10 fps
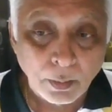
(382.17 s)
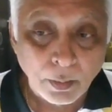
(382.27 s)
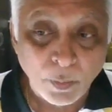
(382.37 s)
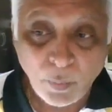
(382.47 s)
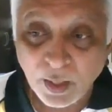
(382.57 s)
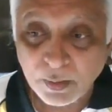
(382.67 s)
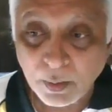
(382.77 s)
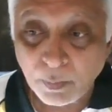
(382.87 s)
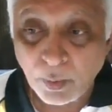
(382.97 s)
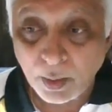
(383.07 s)

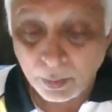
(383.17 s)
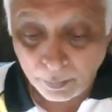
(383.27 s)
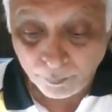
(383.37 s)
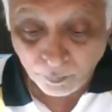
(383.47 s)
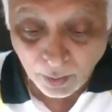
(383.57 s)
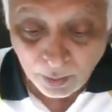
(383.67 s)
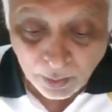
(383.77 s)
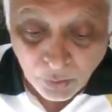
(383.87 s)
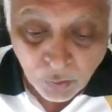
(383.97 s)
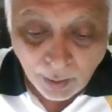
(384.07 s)
replacement player
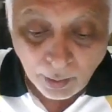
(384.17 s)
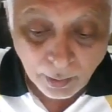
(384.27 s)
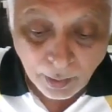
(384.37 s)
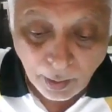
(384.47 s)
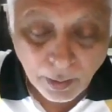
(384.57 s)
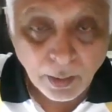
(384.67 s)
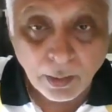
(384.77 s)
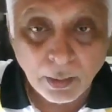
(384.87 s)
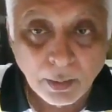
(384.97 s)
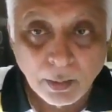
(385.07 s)
shall
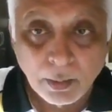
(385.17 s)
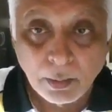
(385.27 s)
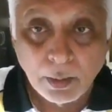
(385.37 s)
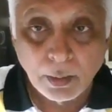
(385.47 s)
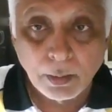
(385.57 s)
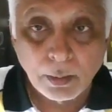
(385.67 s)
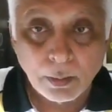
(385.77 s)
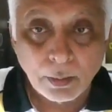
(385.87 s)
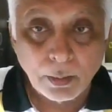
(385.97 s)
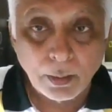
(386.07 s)
carry
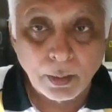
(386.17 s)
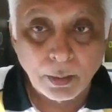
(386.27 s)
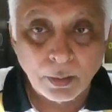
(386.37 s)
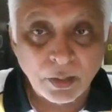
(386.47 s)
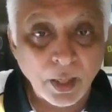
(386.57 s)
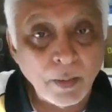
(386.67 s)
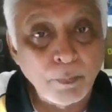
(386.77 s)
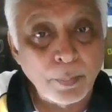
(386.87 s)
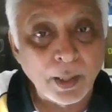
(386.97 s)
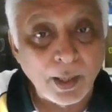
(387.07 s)
the same
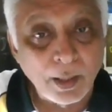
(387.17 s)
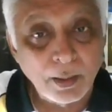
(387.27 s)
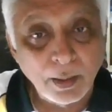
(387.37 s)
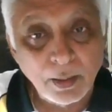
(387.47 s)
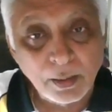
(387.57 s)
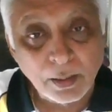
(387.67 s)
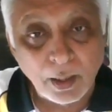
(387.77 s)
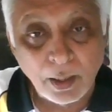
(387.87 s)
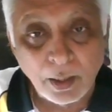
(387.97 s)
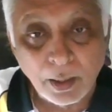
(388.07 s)
penalties
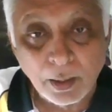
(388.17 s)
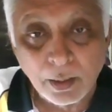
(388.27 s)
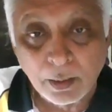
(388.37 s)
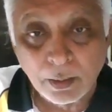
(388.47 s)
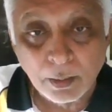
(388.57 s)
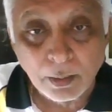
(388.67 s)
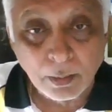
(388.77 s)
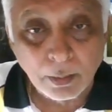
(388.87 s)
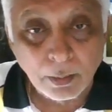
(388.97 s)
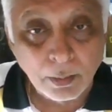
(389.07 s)
and
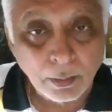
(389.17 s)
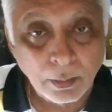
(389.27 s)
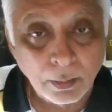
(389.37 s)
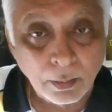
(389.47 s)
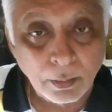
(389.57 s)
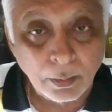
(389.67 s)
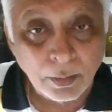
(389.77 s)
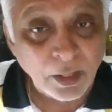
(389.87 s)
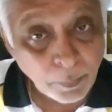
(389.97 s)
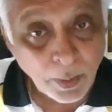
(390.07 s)

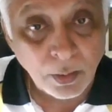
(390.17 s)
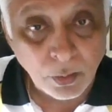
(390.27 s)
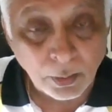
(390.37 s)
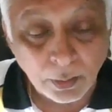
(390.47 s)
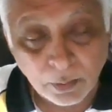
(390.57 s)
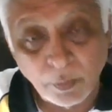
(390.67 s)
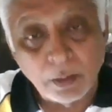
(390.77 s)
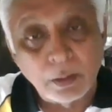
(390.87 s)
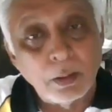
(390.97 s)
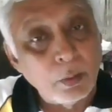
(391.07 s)
suspensions which
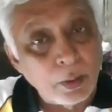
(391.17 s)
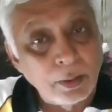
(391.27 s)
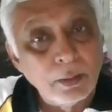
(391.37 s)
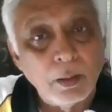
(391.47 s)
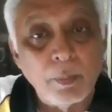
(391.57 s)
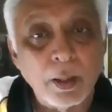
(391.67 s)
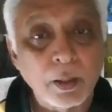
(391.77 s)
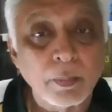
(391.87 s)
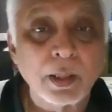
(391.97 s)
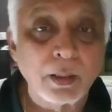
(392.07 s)
the original player
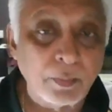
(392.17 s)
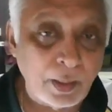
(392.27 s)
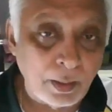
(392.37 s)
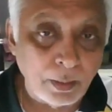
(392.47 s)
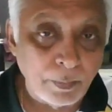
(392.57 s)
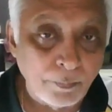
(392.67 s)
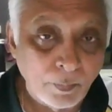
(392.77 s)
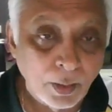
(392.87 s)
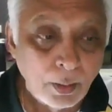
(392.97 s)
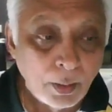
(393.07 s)
might have carried.
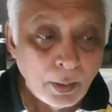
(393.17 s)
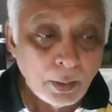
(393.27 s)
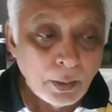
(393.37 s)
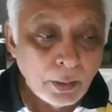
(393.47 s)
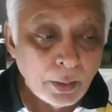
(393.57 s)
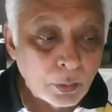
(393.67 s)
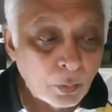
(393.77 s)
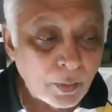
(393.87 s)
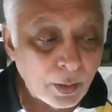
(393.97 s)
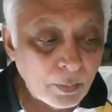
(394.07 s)
It could
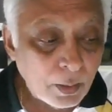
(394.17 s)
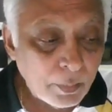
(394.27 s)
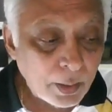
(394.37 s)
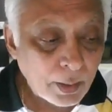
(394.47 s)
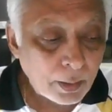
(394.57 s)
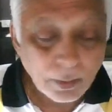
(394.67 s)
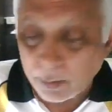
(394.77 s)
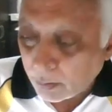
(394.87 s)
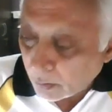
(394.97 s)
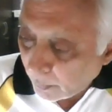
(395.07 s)
very well be that the
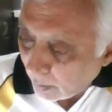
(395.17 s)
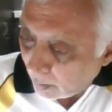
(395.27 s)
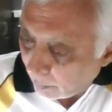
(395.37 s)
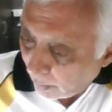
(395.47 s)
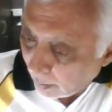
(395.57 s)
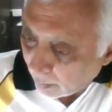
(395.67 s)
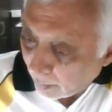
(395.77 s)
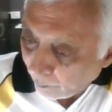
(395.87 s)
suspended player